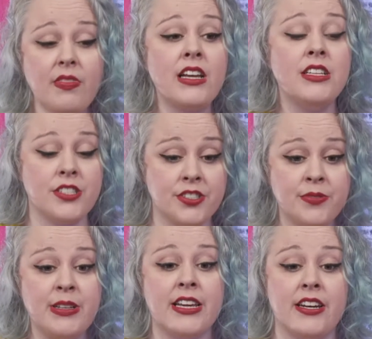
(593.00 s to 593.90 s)
And so she
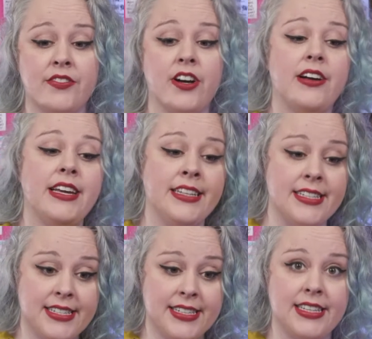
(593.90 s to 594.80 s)
really got
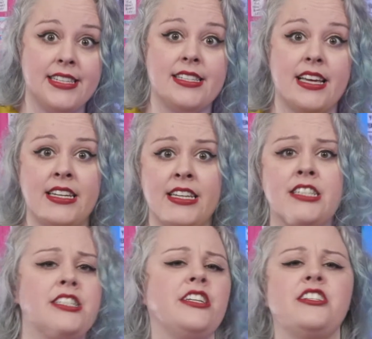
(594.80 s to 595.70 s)
into this idea.
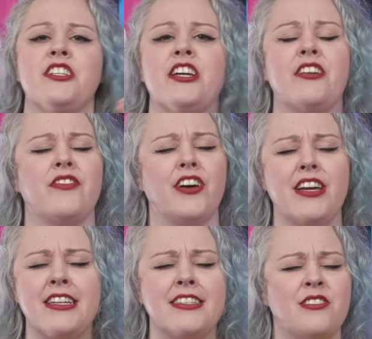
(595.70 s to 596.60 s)
She got
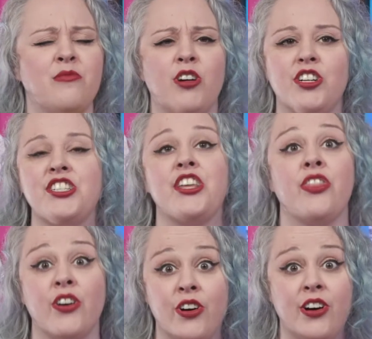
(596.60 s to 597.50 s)
into what she
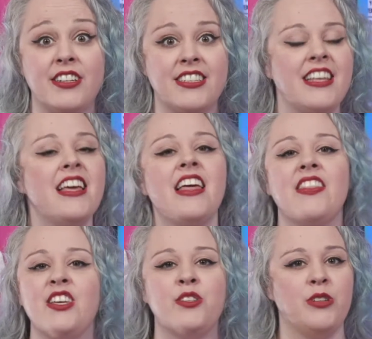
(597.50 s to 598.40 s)
thought
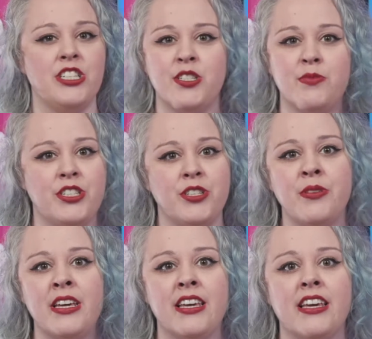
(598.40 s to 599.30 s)
these witches were
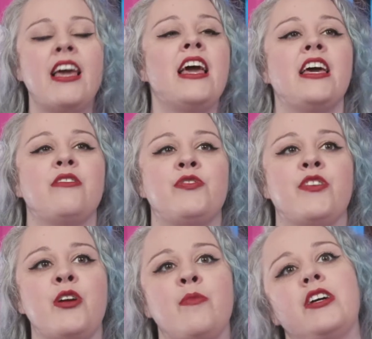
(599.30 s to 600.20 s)
doing. It was
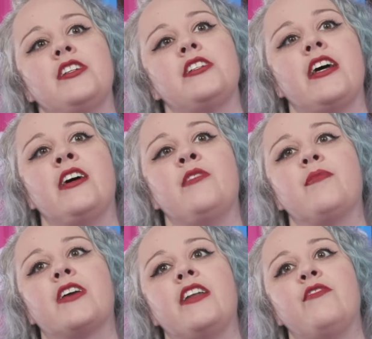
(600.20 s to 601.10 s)
very much
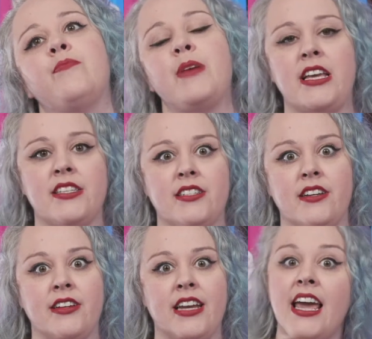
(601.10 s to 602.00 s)
kind of based
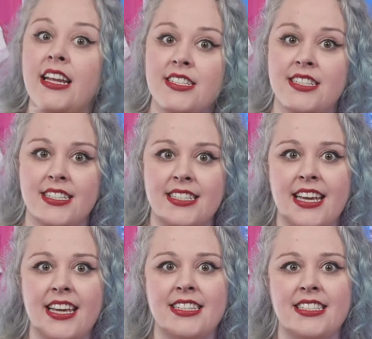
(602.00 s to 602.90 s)
on ancient
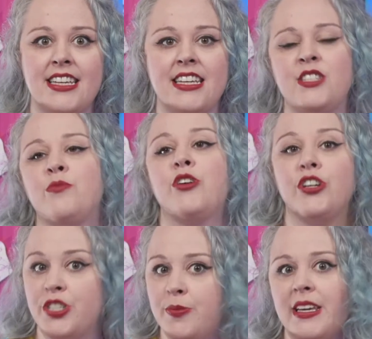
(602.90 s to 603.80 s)
deities, worshipping